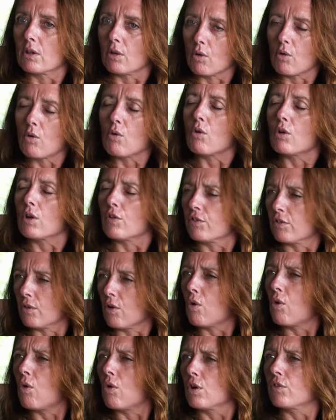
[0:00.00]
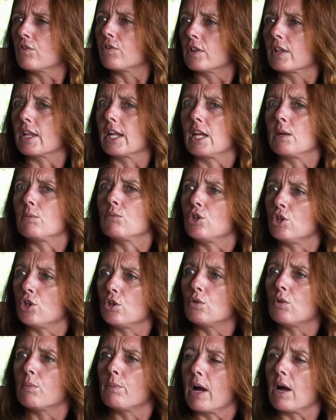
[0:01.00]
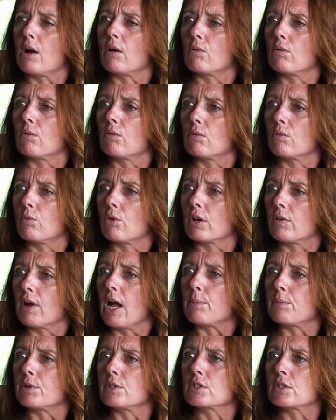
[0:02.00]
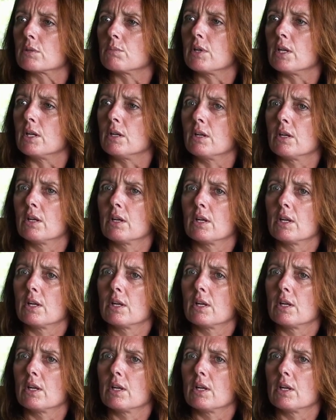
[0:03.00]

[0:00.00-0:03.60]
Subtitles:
All of the team knew about what had happened to me.